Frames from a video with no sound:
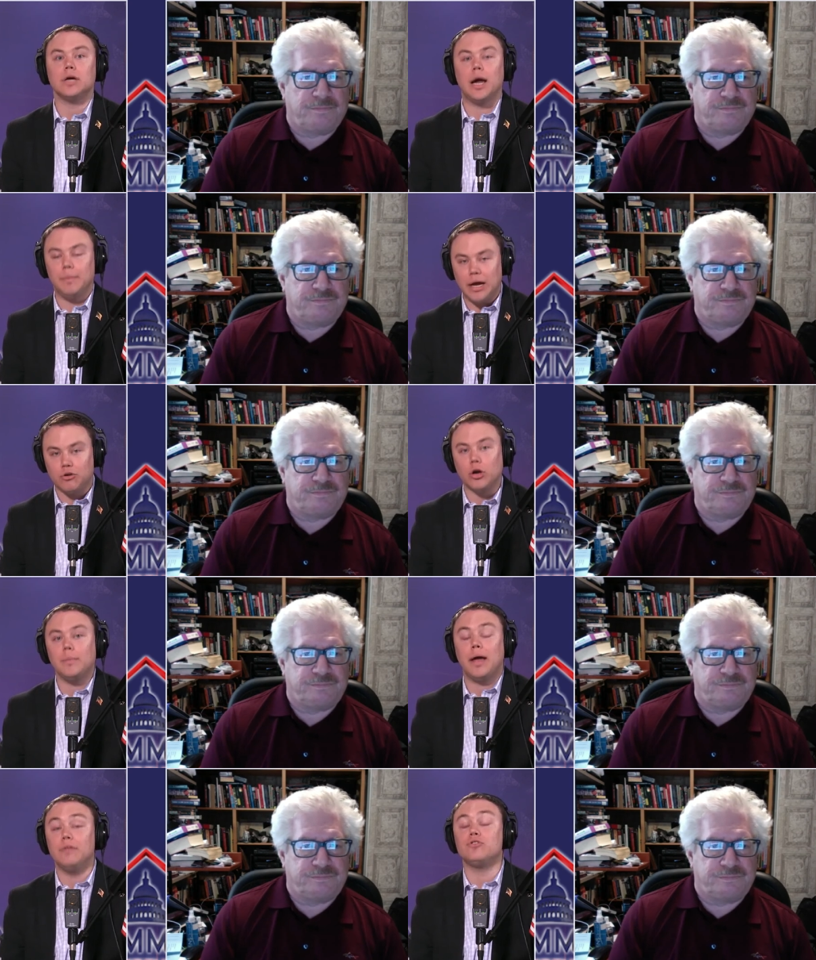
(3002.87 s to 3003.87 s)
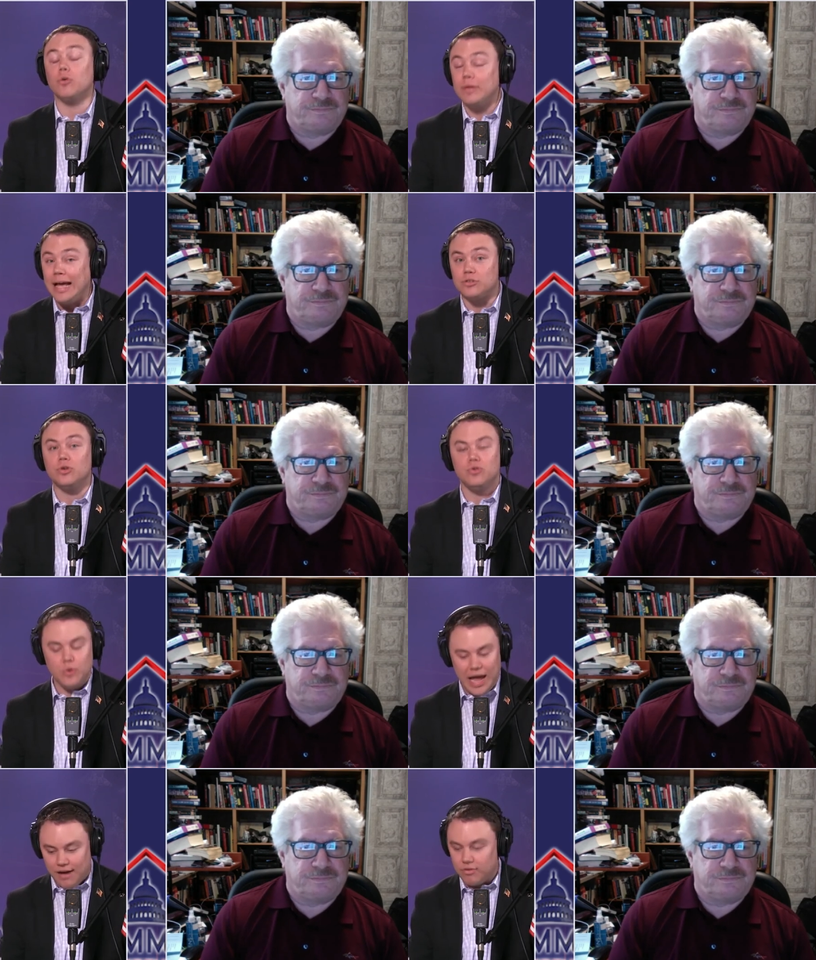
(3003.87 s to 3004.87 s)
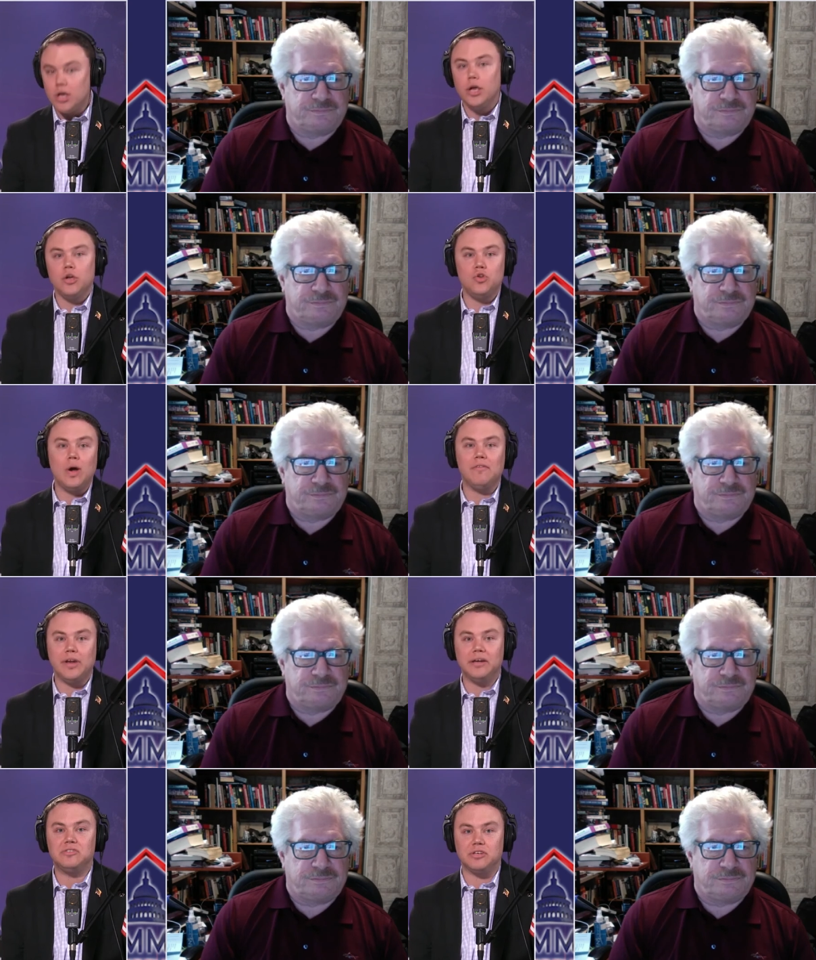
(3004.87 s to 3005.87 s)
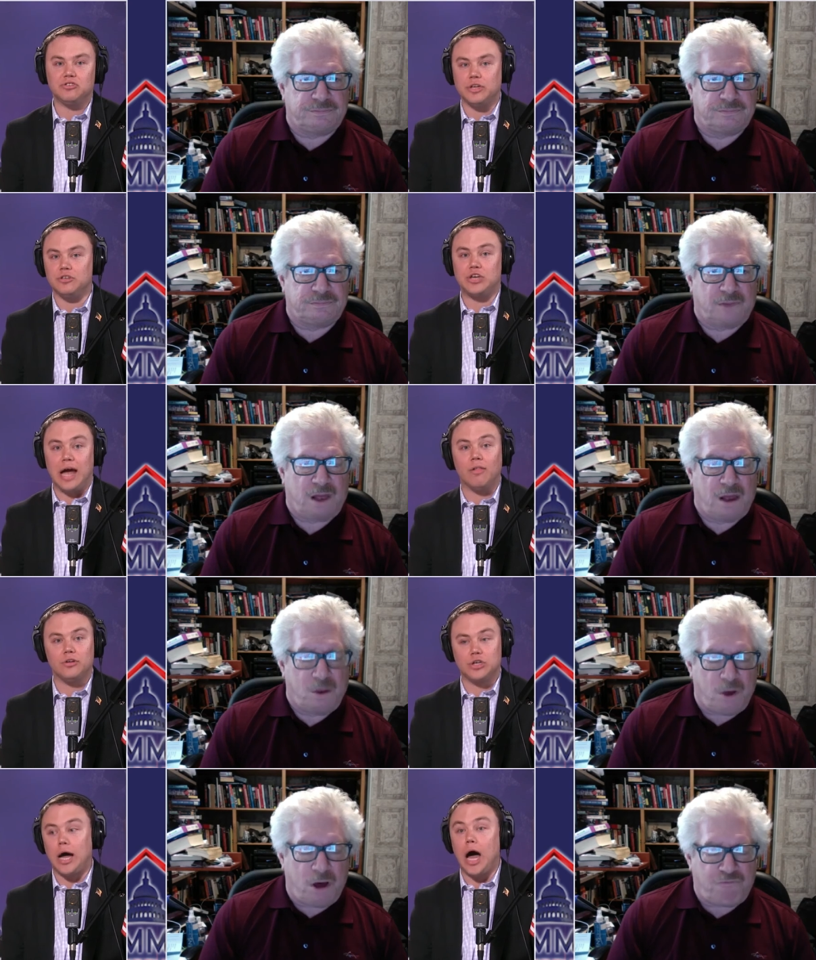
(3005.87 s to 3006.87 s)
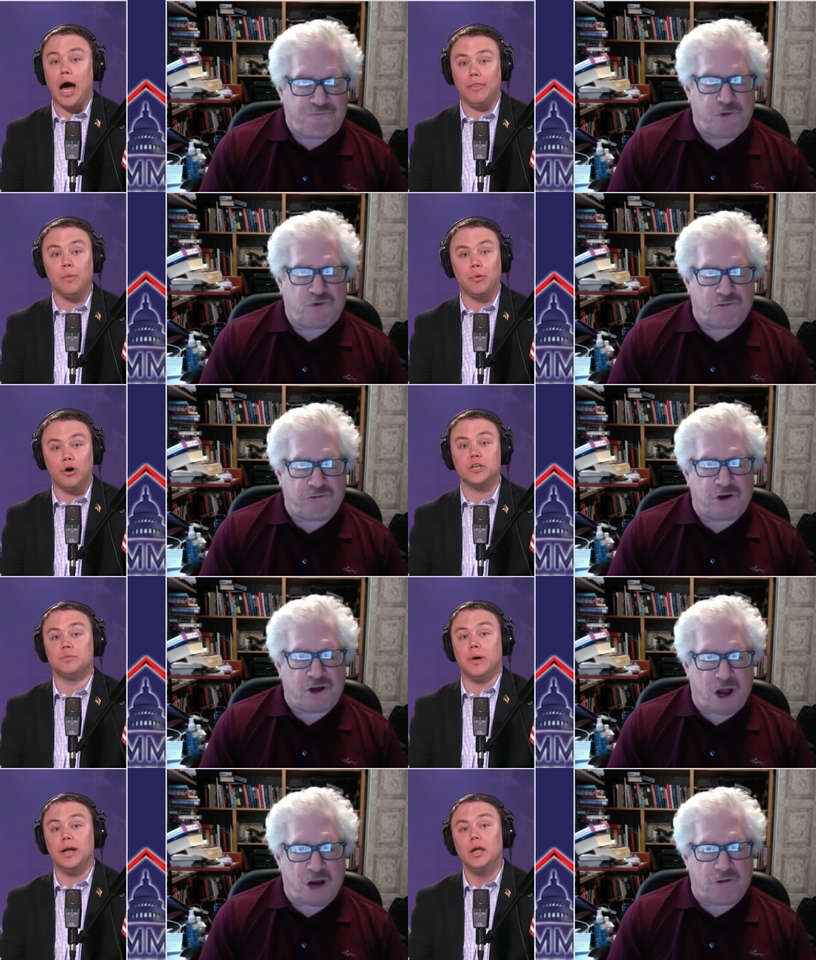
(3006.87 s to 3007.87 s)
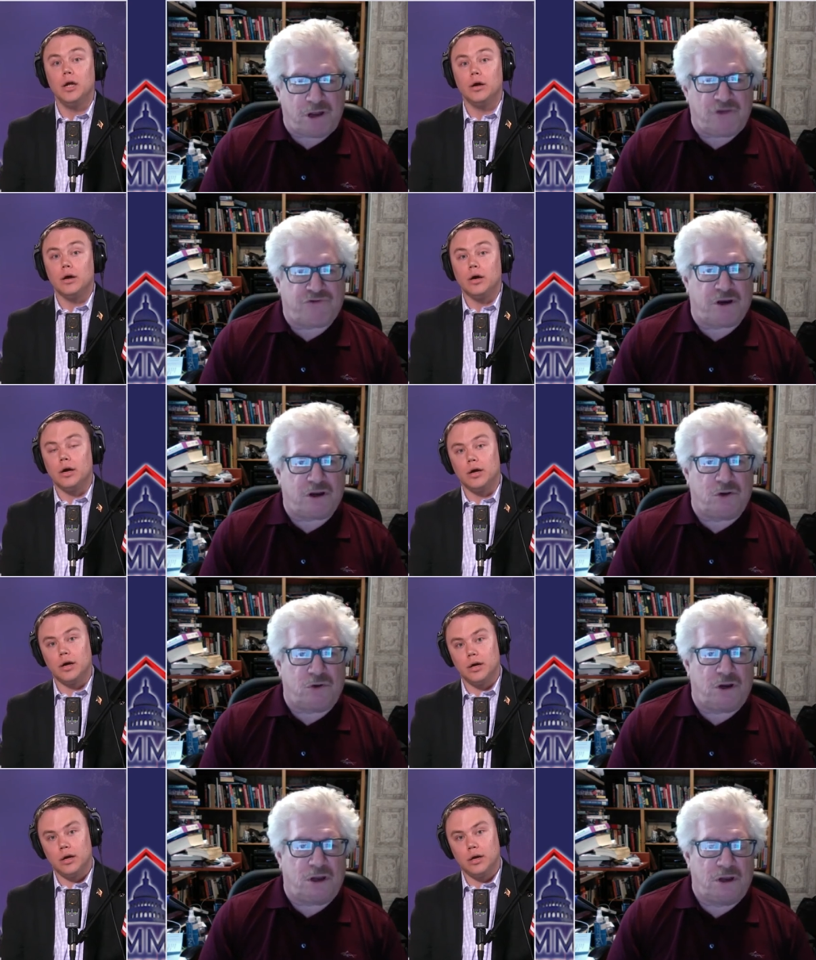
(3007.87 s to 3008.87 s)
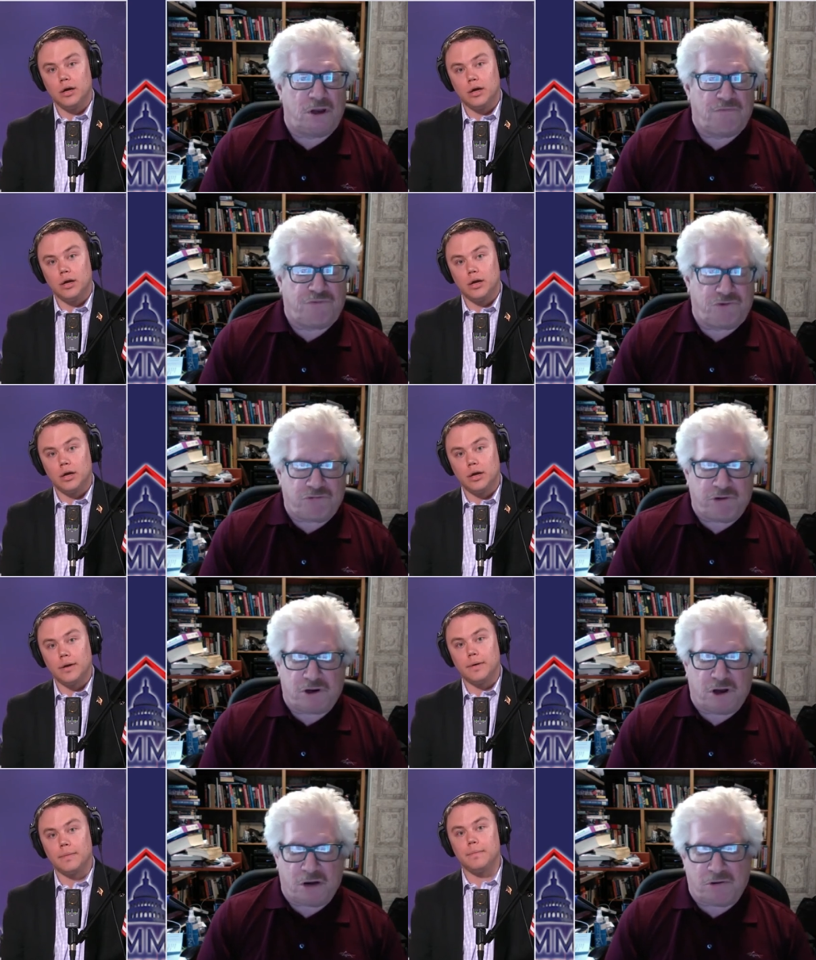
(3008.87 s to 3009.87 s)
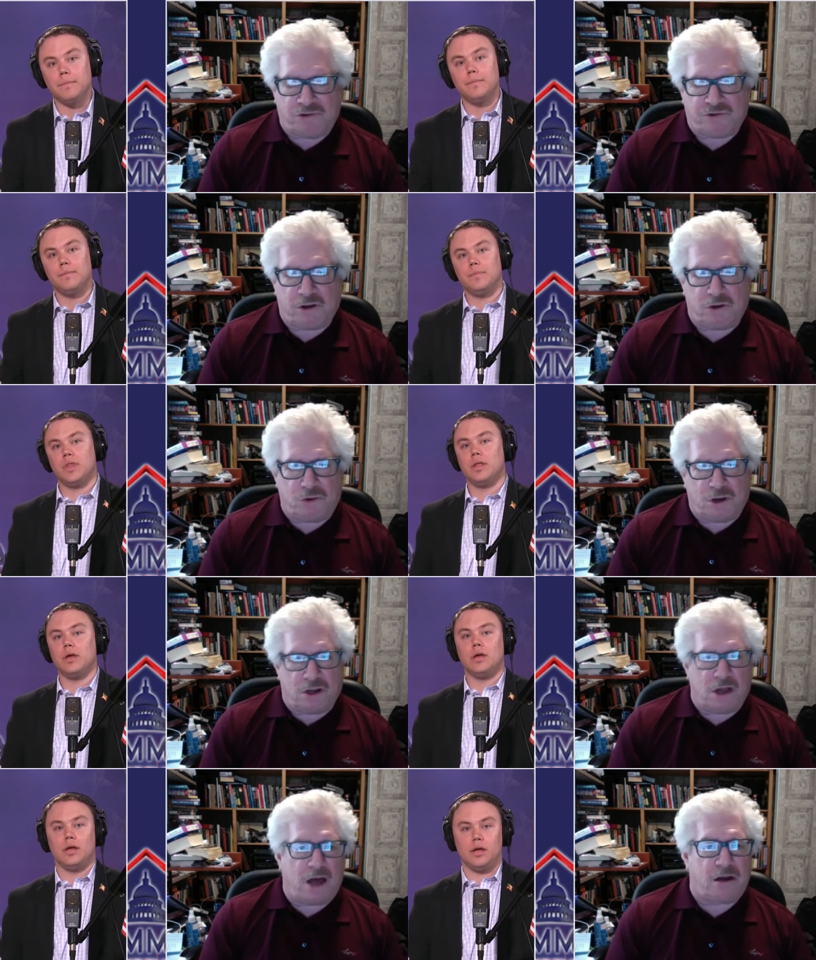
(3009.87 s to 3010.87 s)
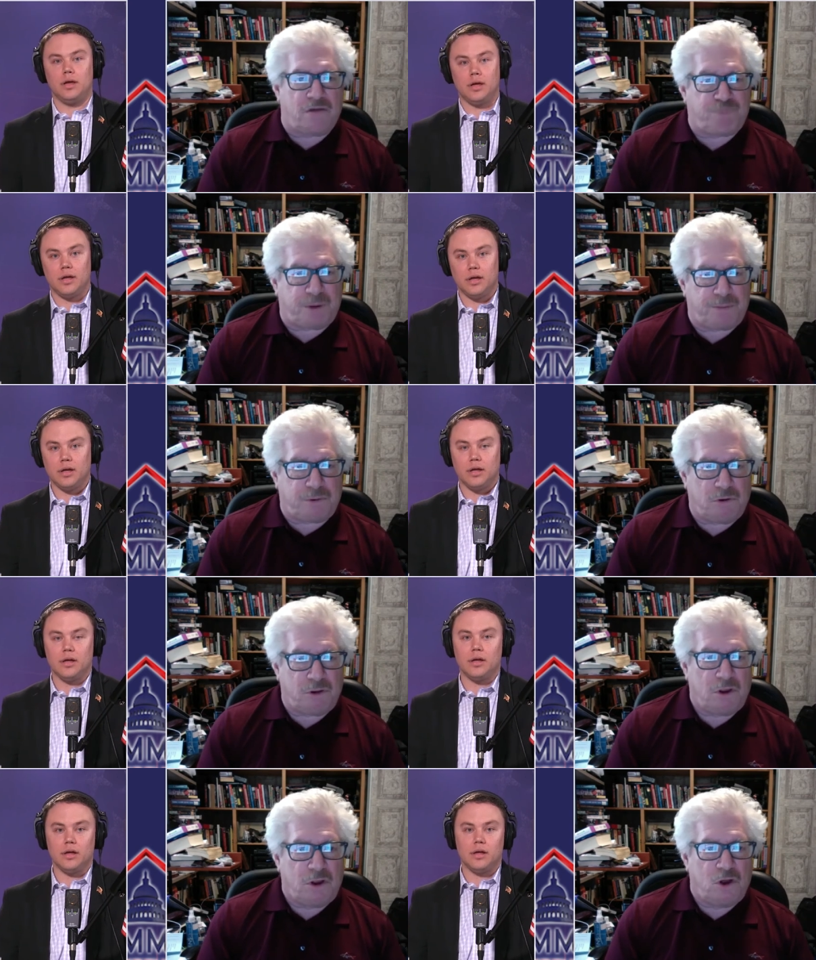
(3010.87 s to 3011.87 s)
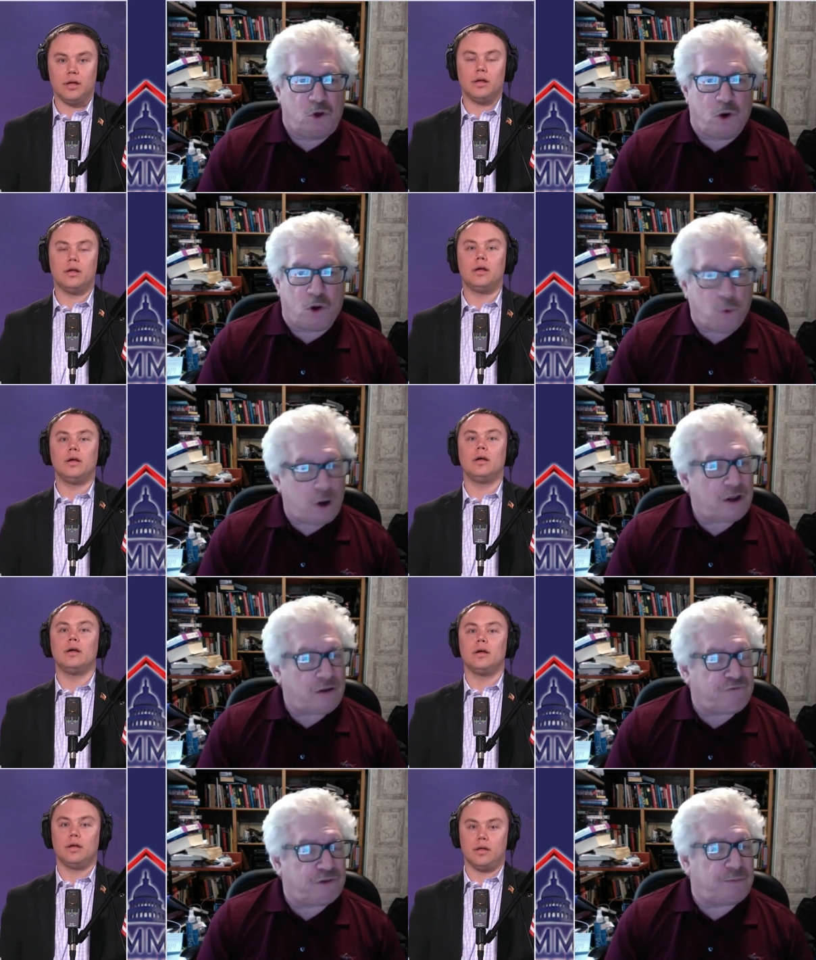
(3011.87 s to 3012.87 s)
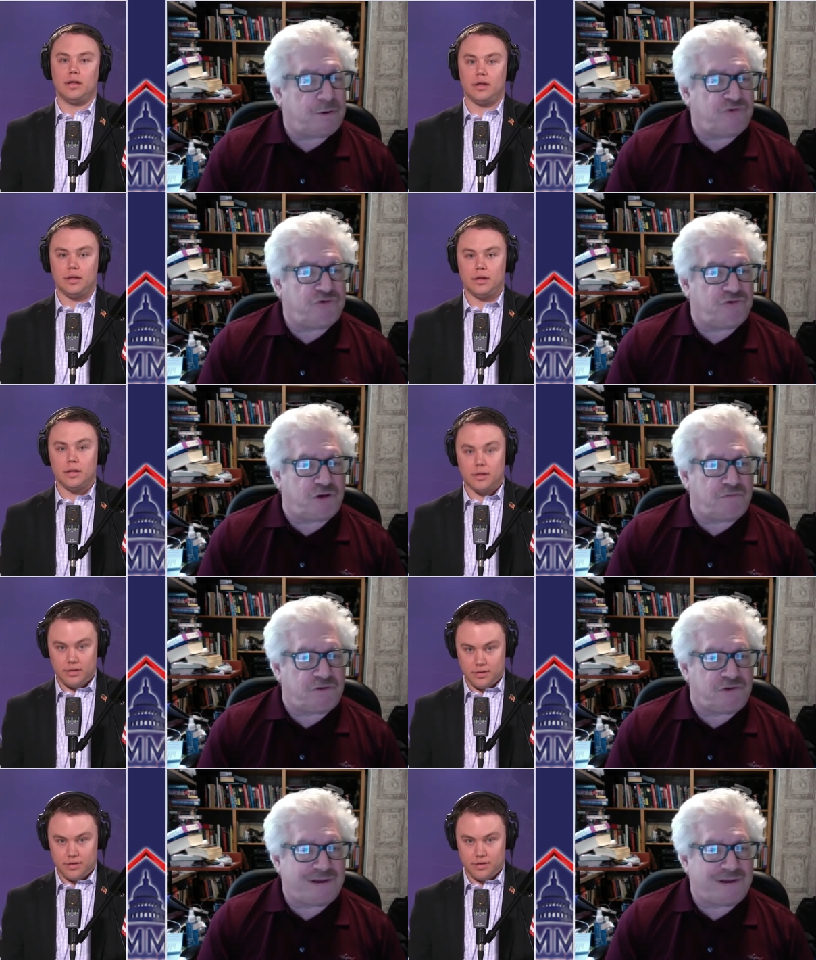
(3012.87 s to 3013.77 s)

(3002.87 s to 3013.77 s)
Speaker 1: I'm not talking about, and so yes, you do have you do have an existing challenge well, on the books. Retirees
Speaker 2: but, include future retirees include a lot of people who are working for the postal service